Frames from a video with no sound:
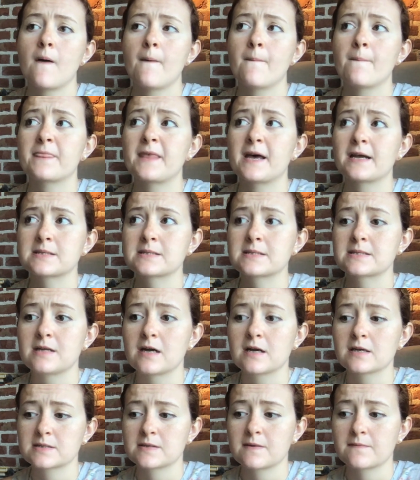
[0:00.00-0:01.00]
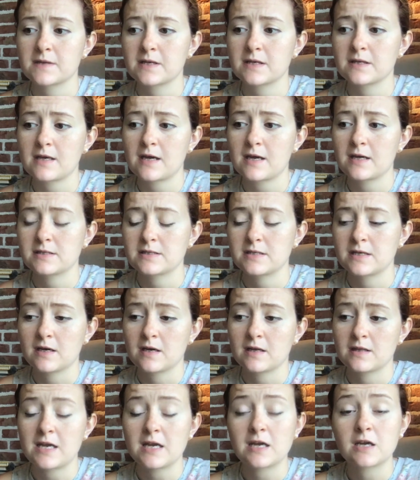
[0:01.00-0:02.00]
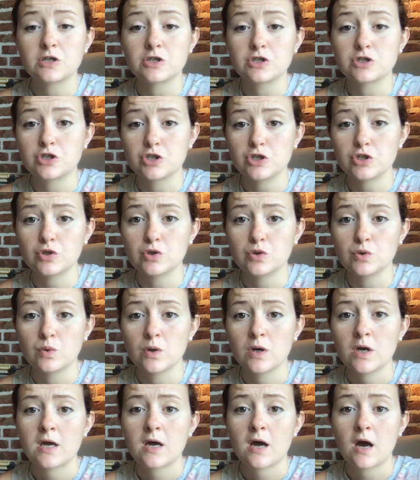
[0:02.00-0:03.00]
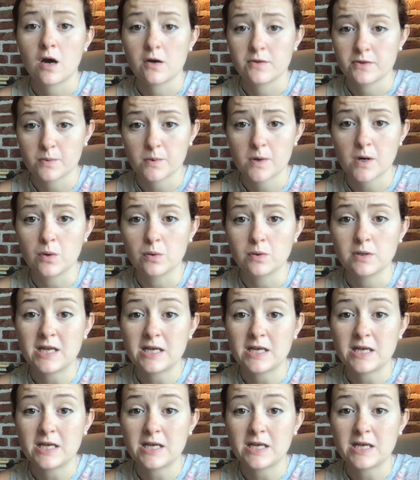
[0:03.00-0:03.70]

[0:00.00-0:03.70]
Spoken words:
that's not something that they can do on their own.